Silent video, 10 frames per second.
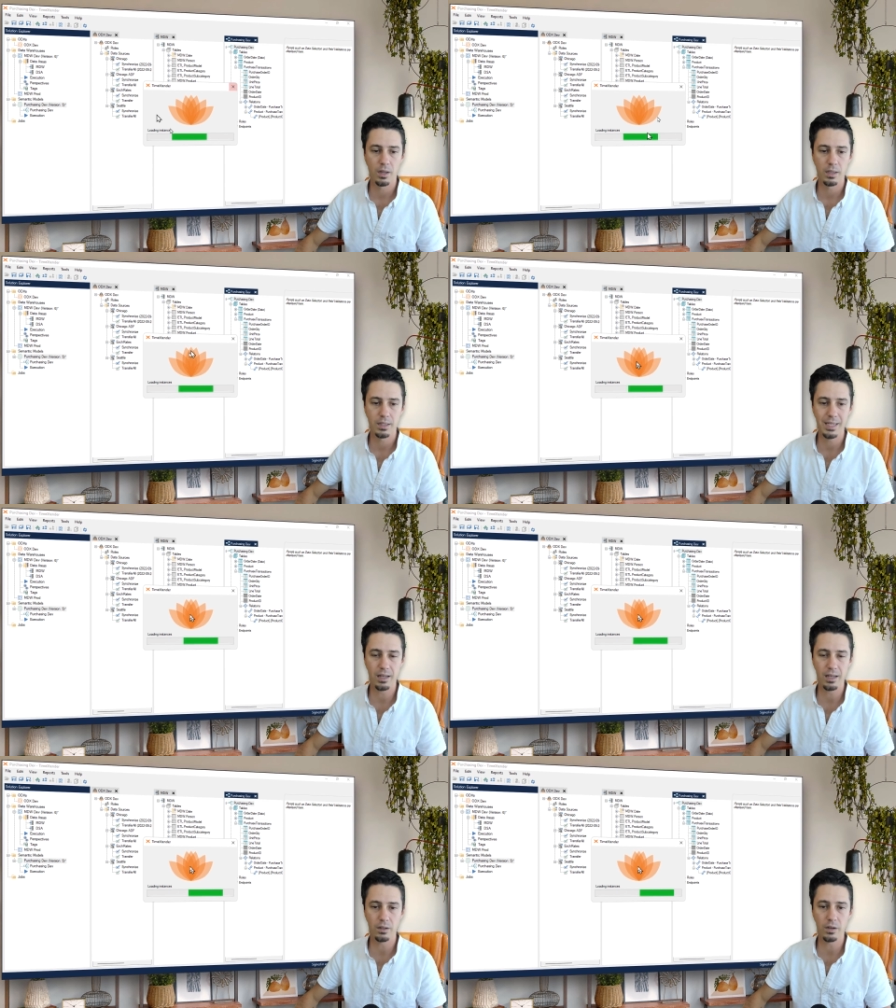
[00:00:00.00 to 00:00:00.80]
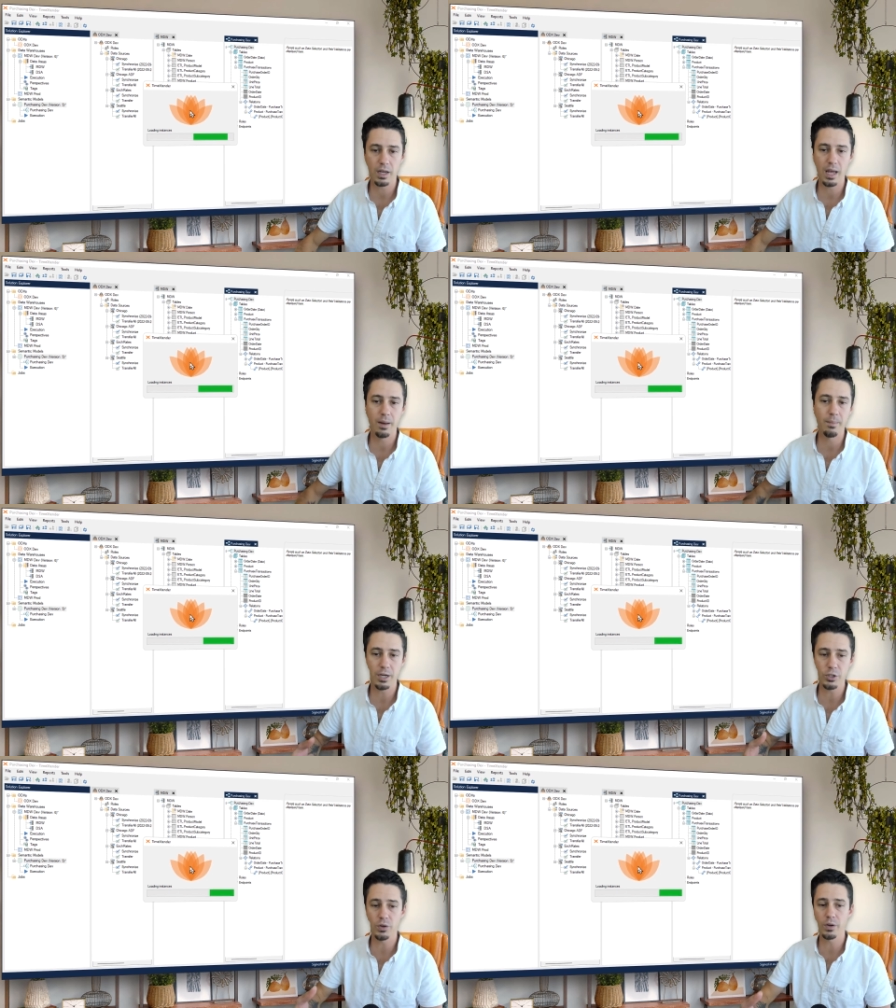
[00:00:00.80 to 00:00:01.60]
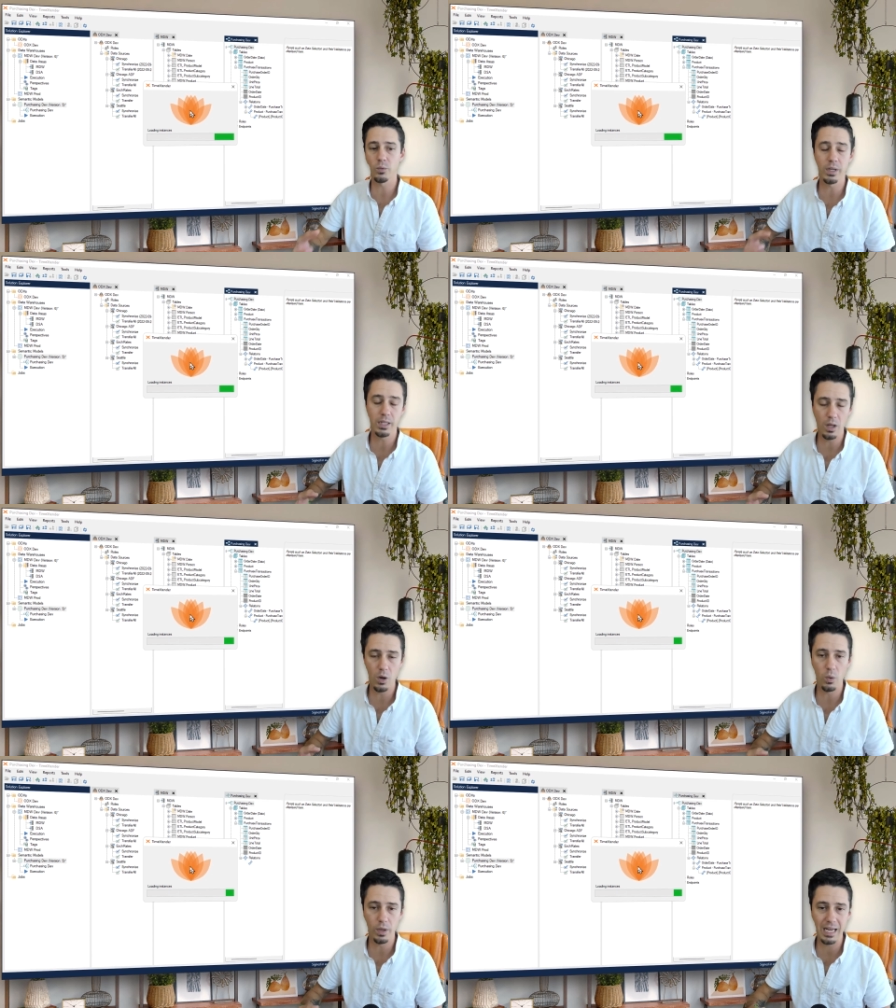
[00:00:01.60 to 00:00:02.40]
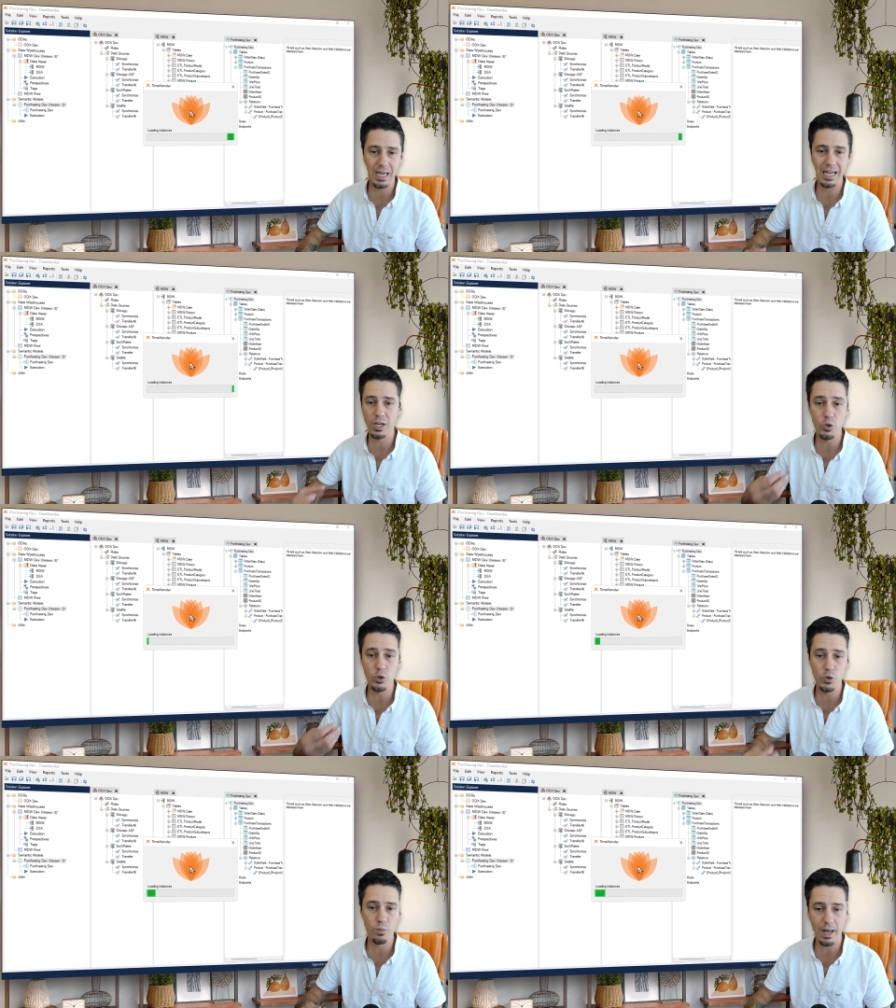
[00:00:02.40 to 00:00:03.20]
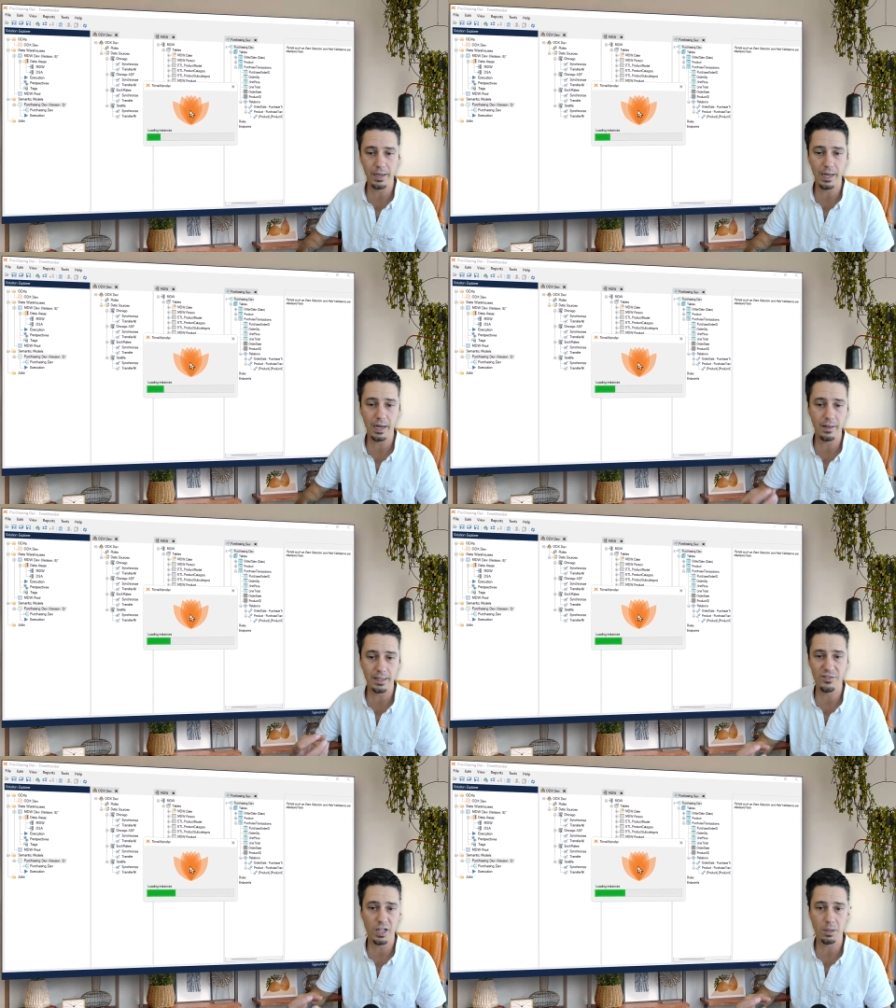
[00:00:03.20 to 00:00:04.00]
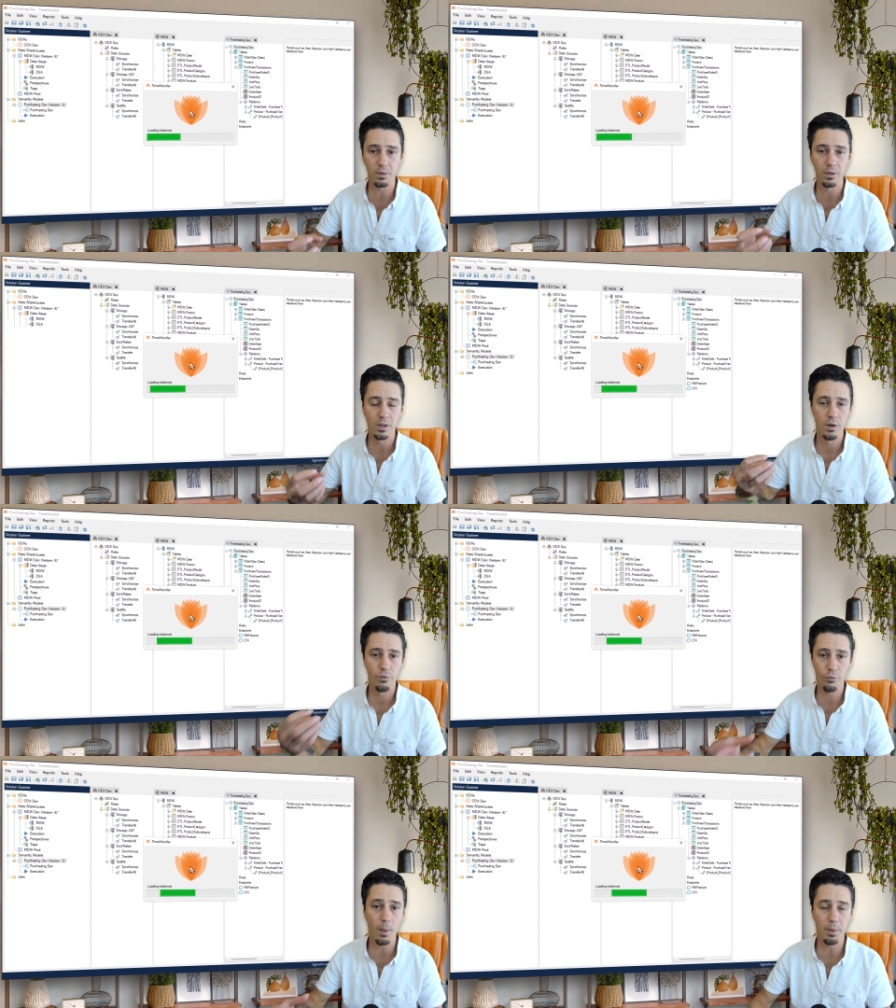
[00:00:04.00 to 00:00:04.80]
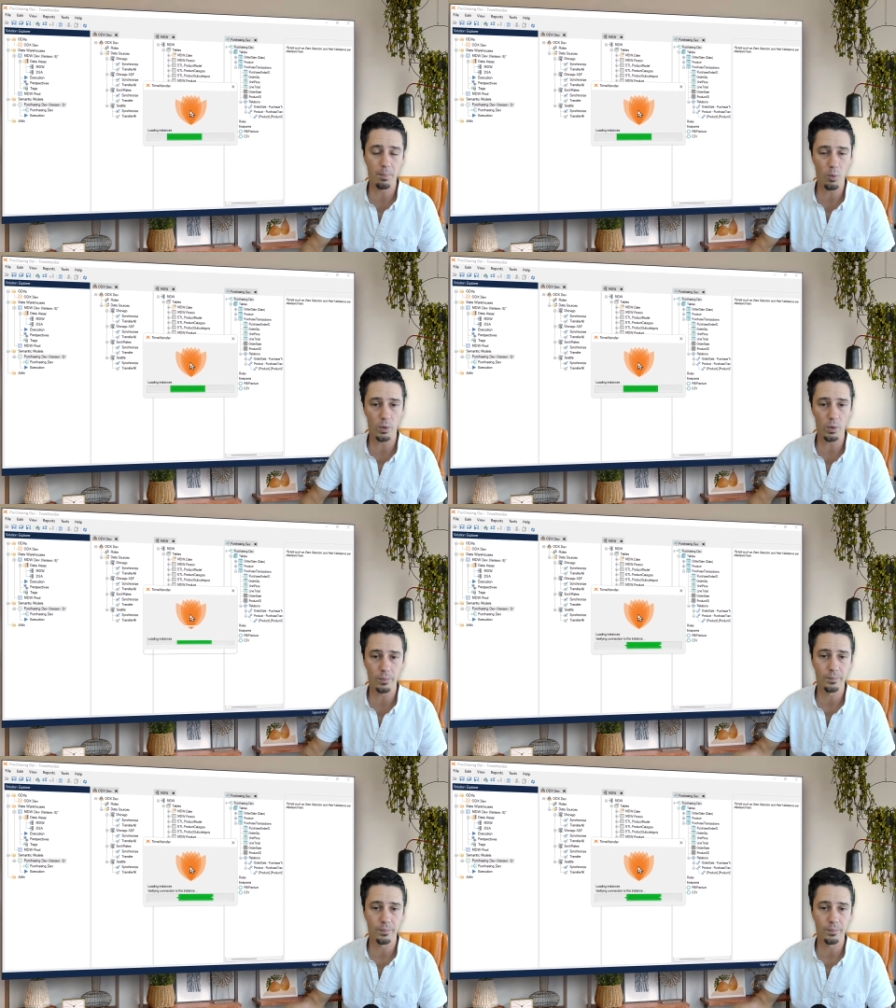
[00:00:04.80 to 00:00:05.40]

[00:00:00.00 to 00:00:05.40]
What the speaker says: take a look and make sure and reload any new metadata that's available from the portal.